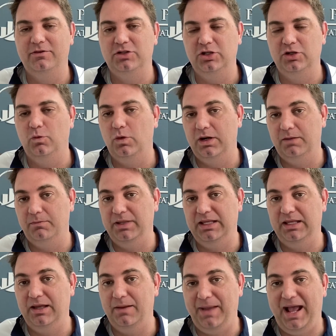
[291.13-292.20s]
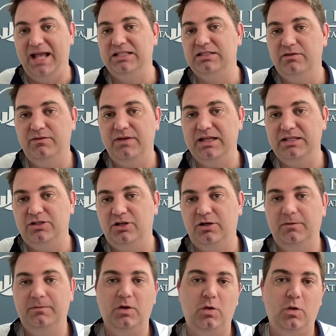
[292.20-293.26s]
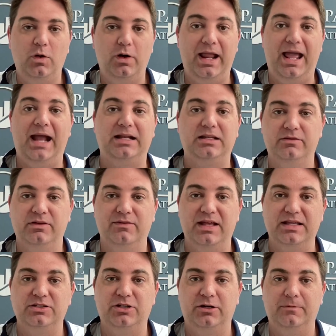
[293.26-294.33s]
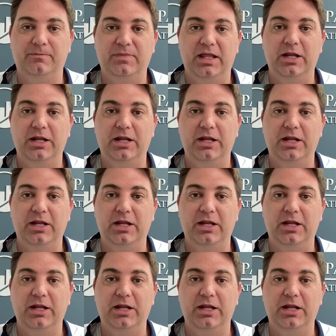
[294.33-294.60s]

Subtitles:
do you want to be a passive investor or an active investor?